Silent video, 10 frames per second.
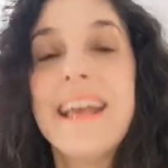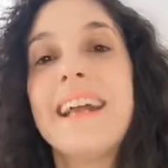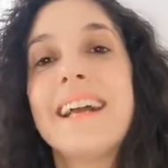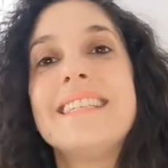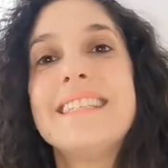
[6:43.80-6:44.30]

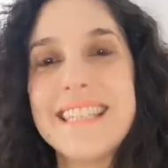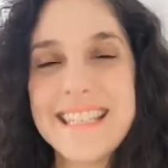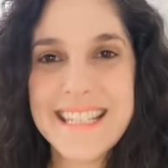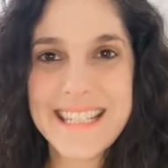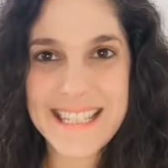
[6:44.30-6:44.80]

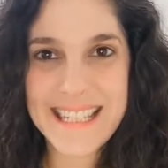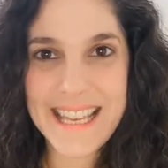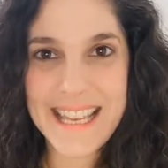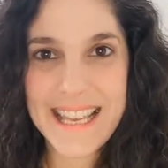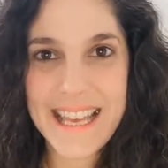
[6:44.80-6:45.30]

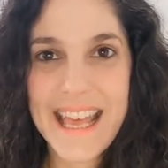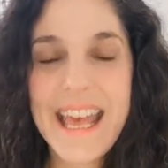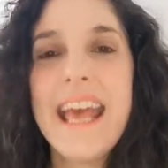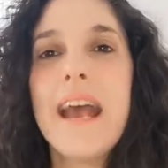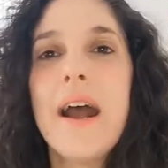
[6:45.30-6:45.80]
consistency.
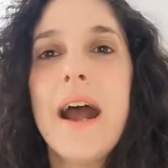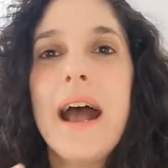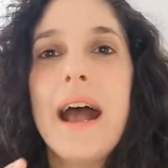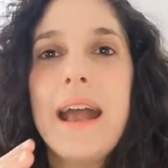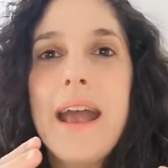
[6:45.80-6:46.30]

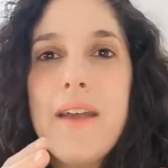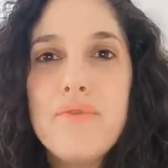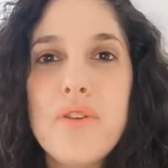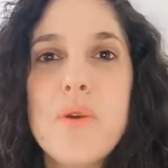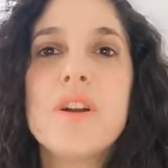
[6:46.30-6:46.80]

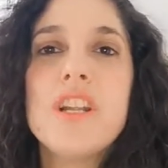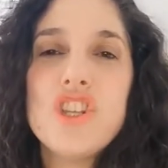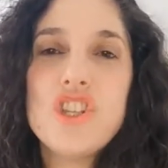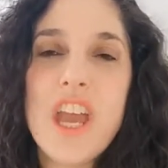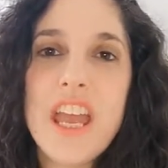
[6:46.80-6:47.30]
If we want to
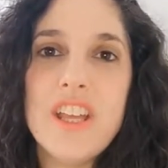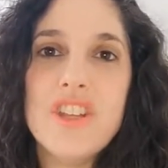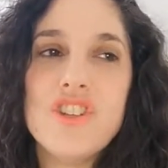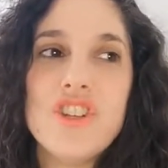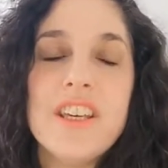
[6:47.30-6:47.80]

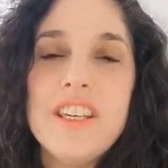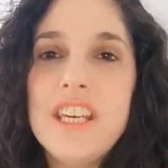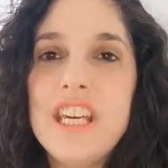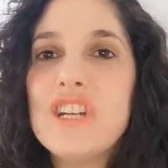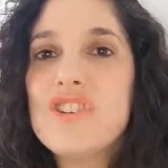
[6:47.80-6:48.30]
change
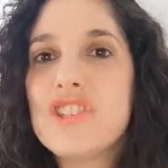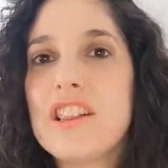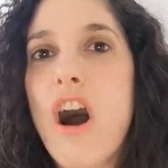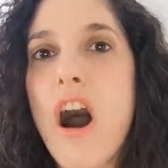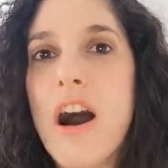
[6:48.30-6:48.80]

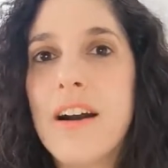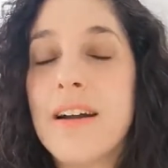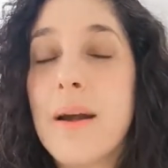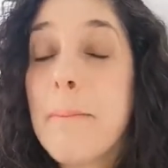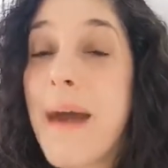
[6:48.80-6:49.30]

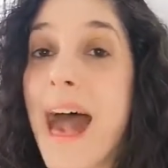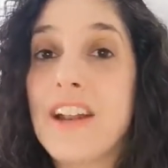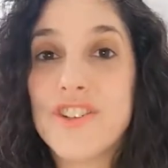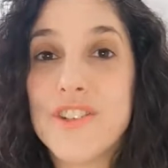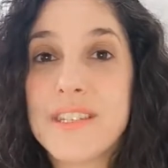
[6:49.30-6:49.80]
years-long
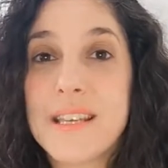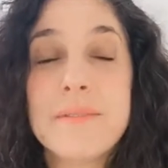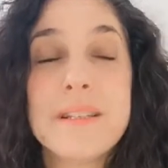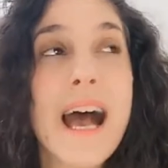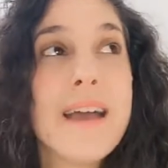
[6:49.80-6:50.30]
patterns,
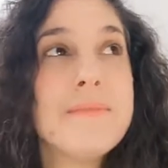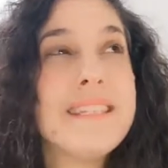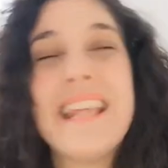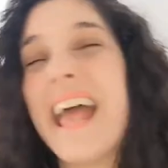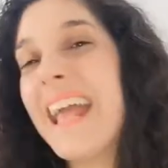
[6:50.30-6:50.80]
sometimes
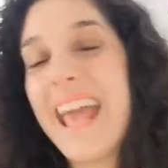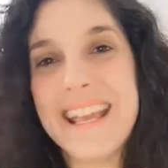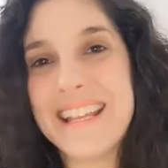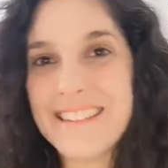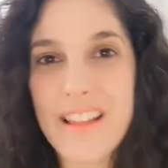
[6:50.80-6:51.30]

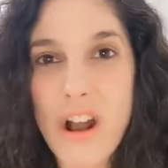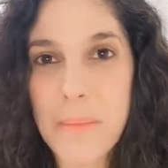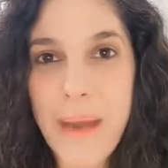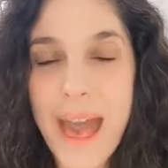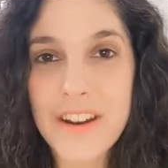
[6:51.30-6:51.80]
decades-long
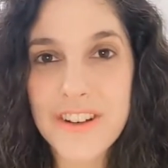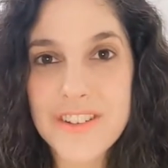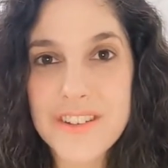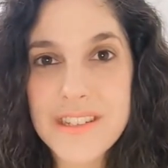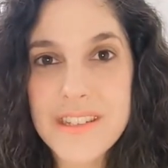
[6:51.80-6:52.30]

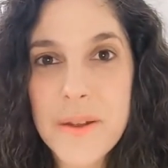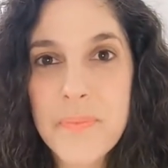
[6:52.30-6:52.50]
patterns,